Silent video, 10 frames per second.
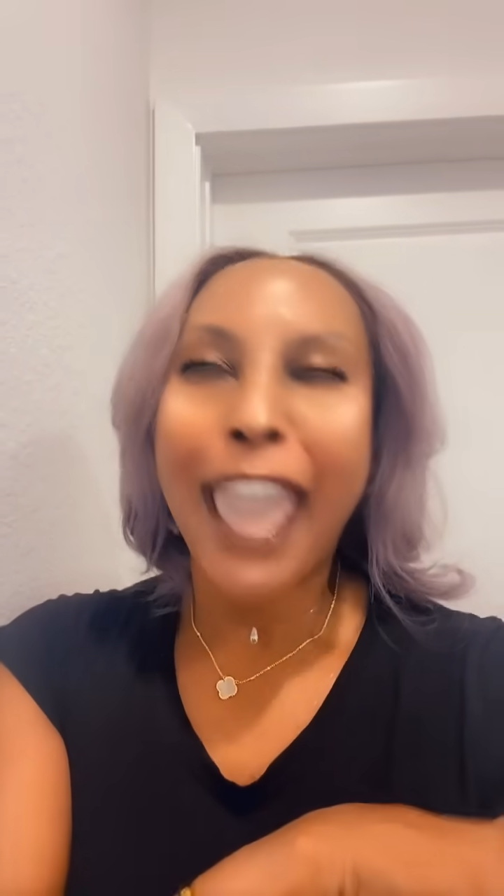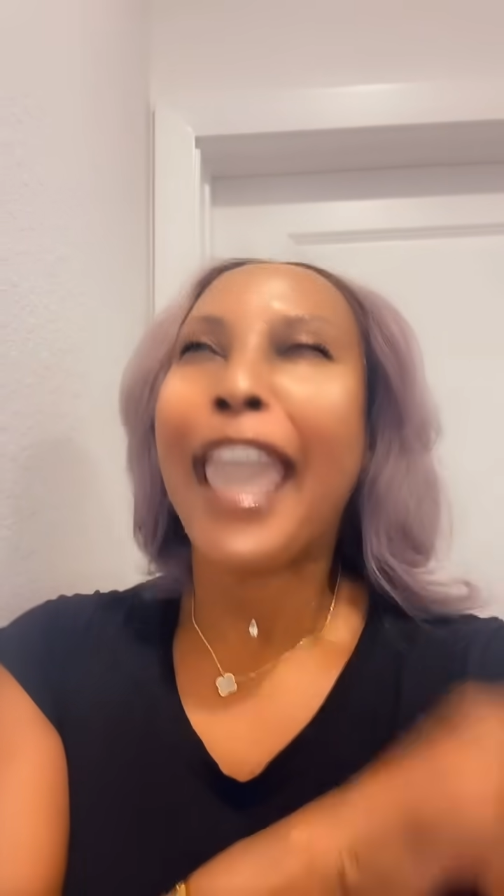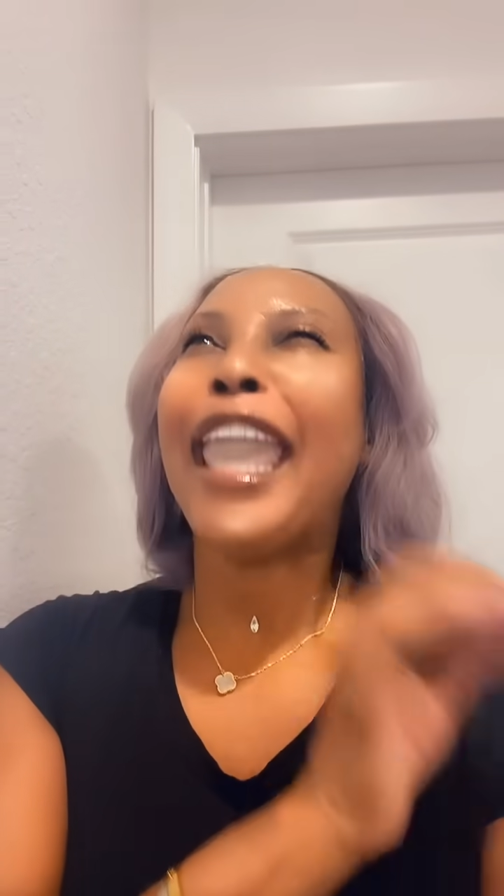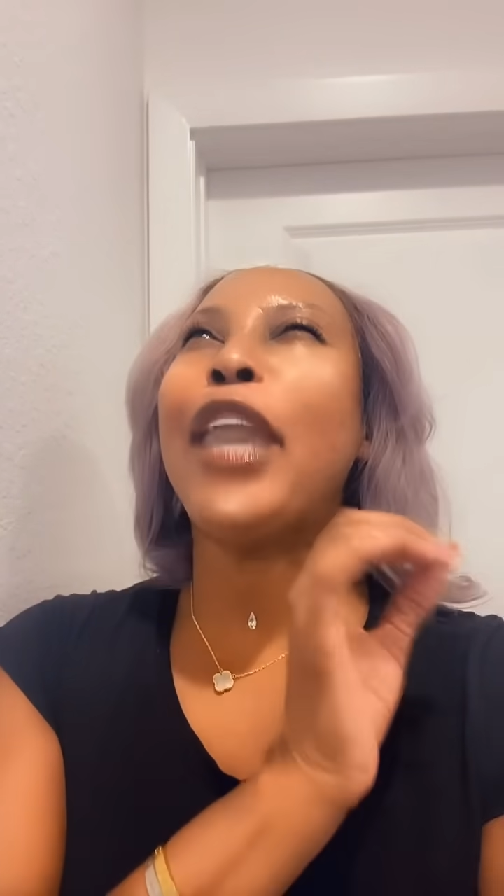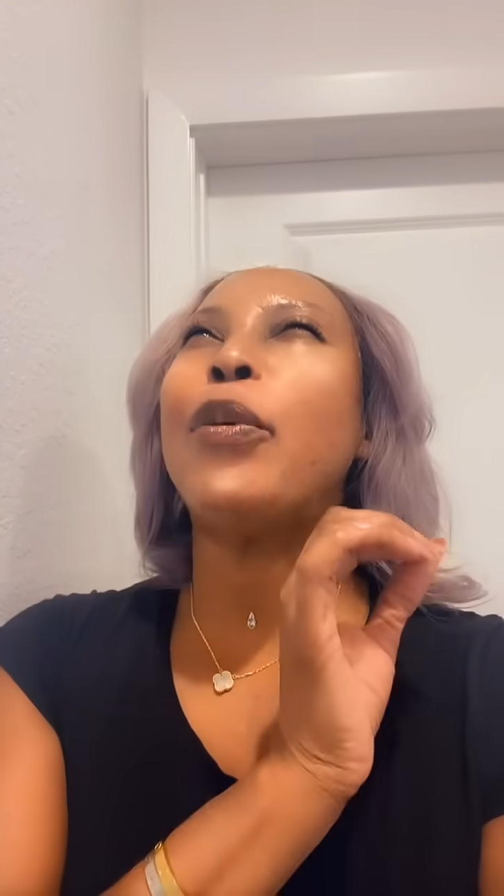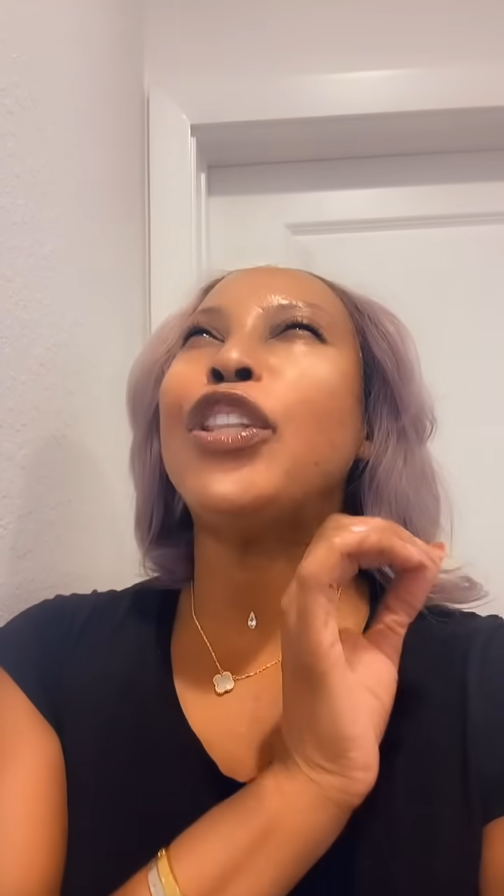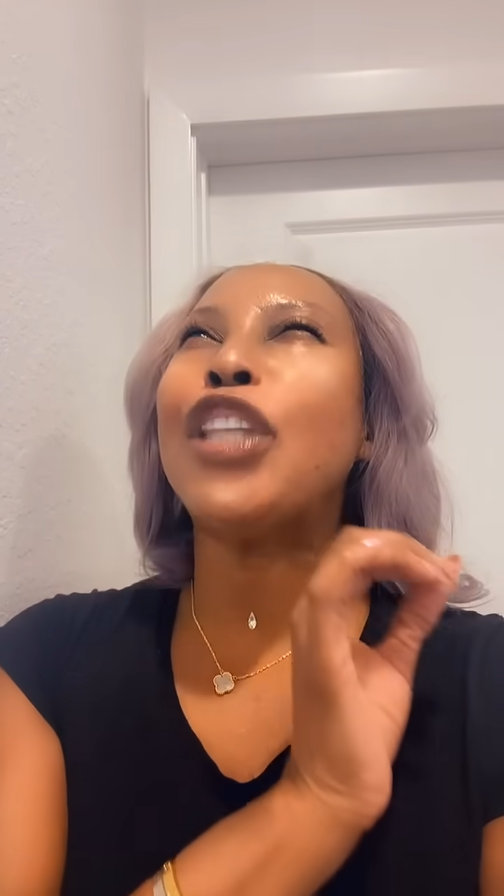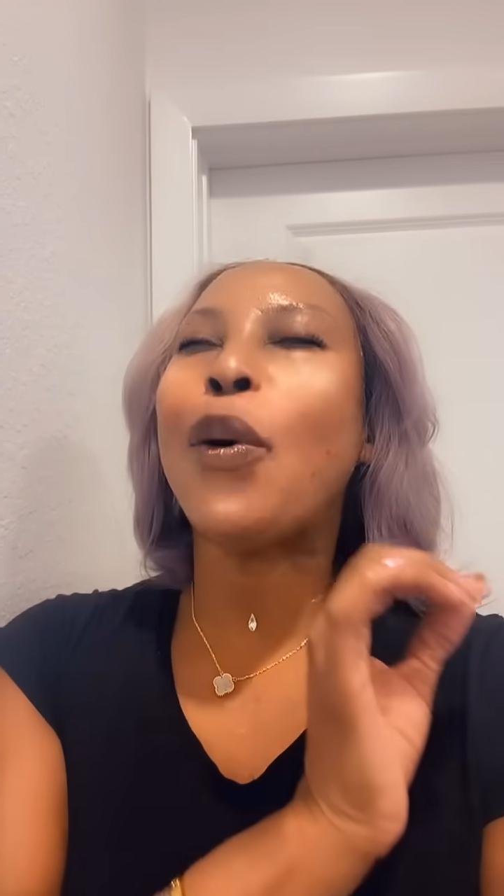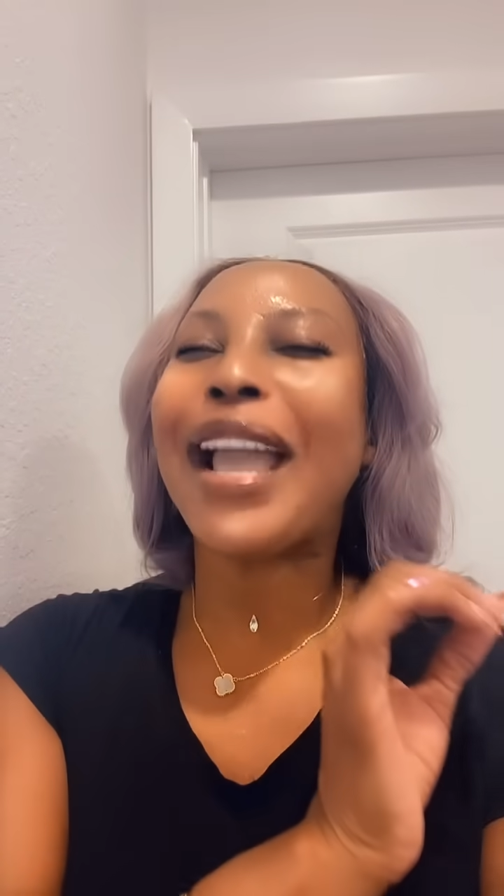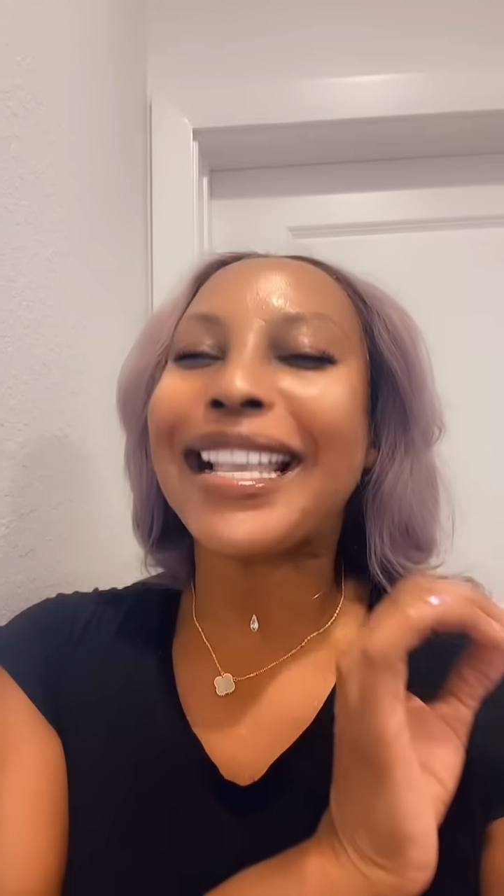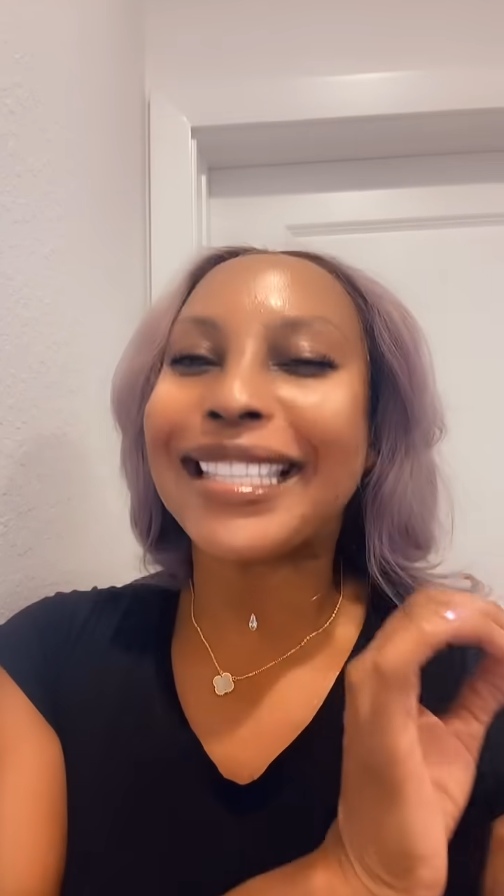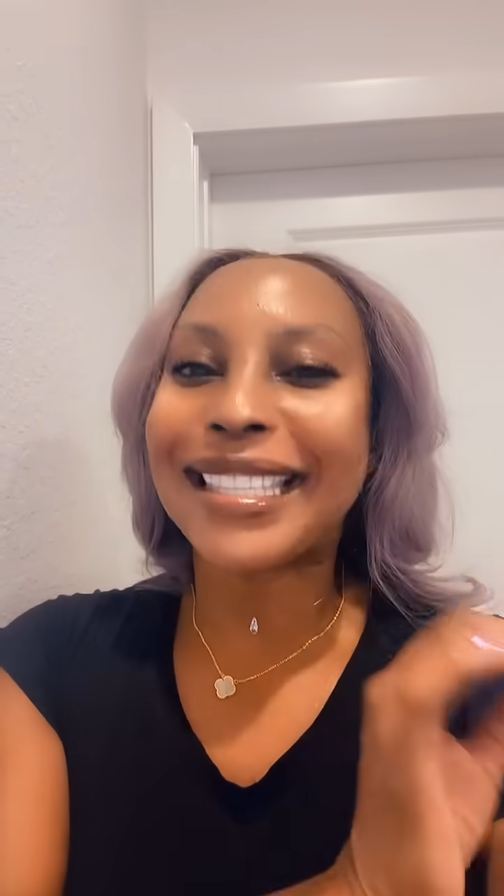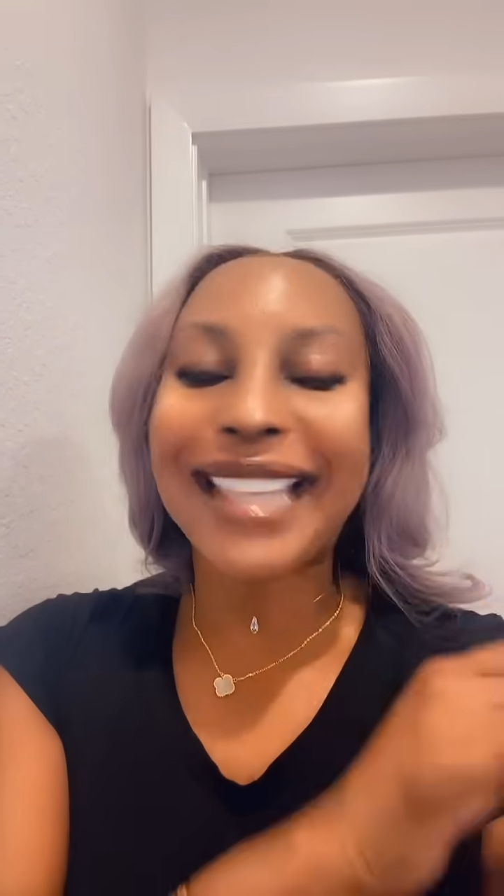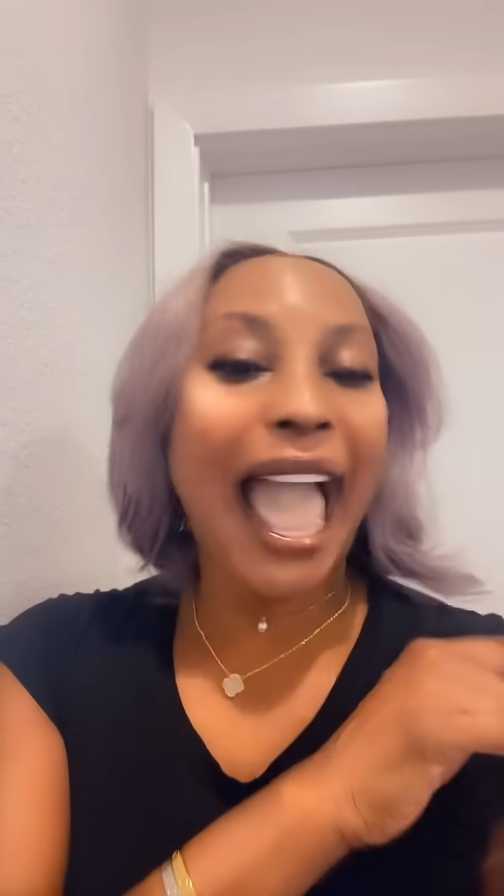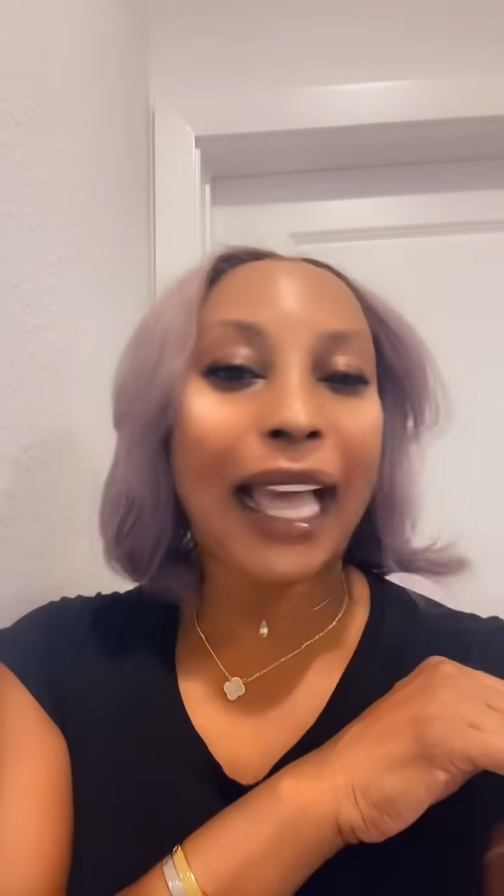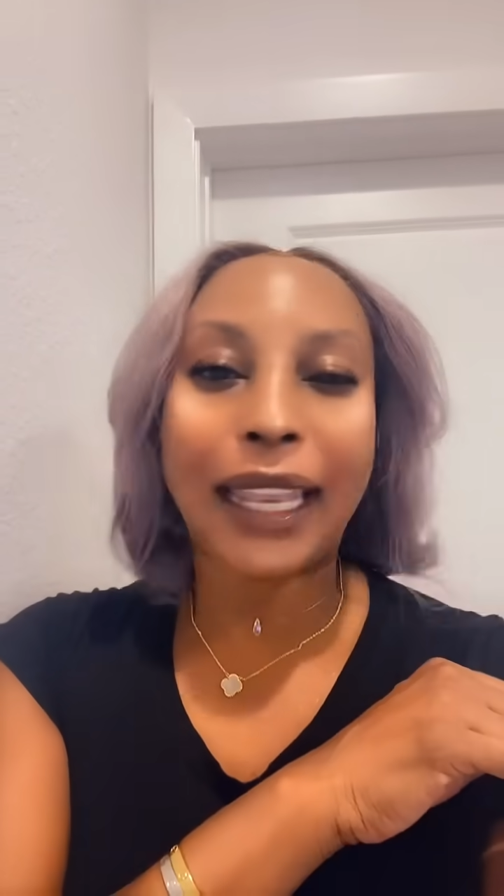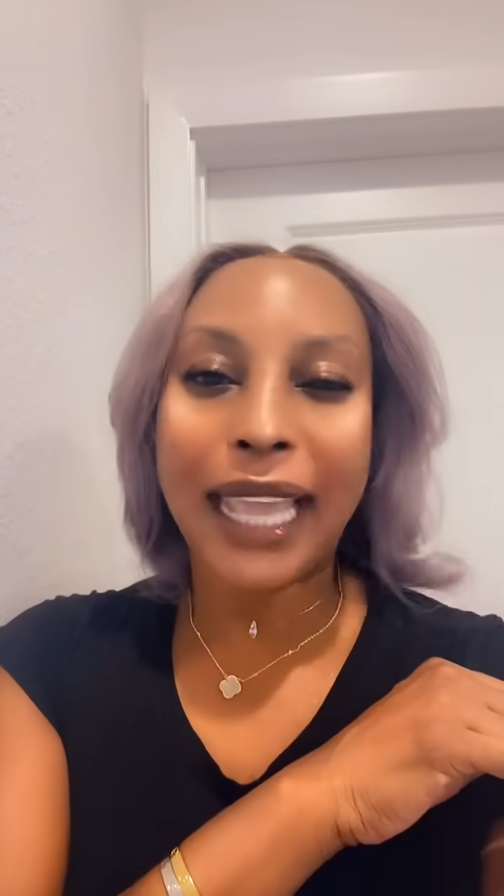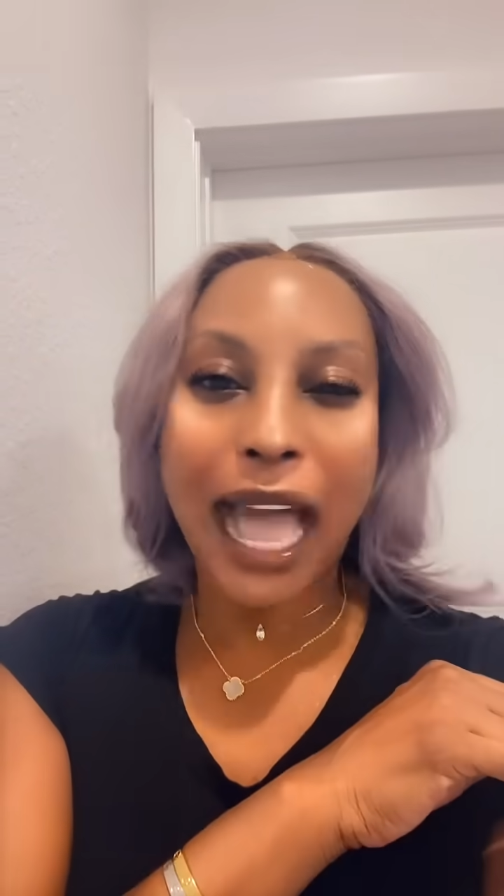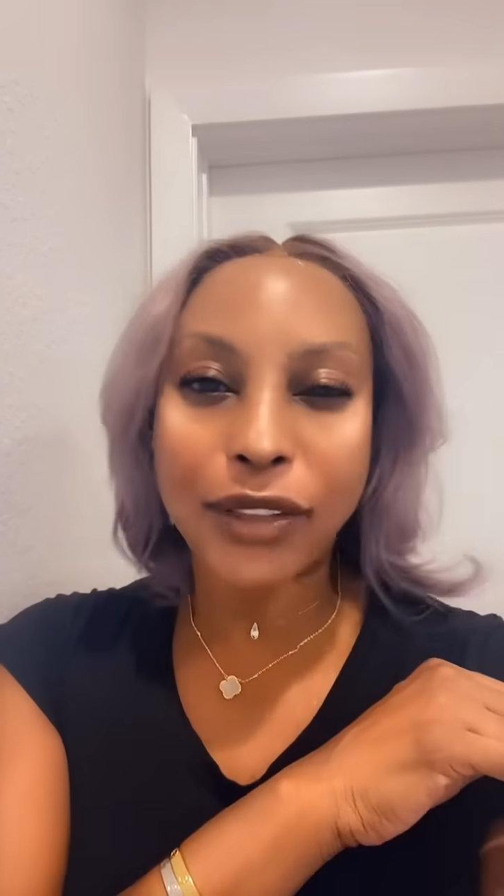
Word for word: he will know exactly how